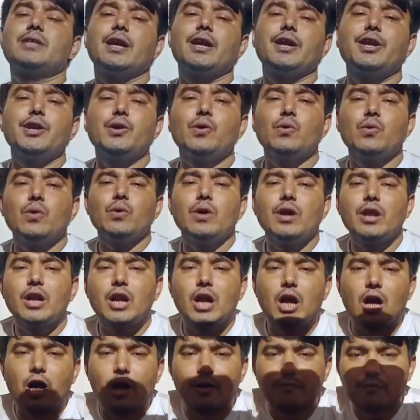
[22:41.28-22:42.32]
The new
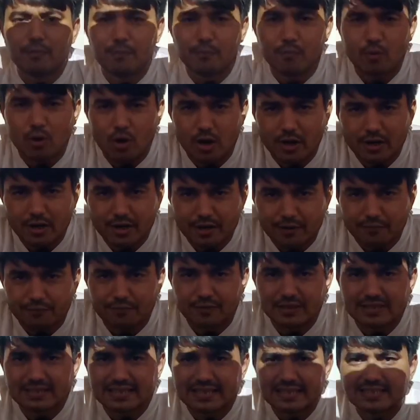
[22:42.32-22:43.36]
era of modern
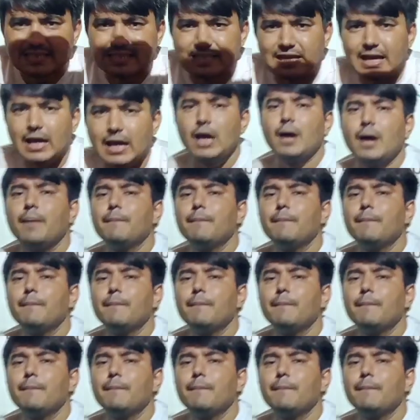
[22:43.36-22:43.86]
physics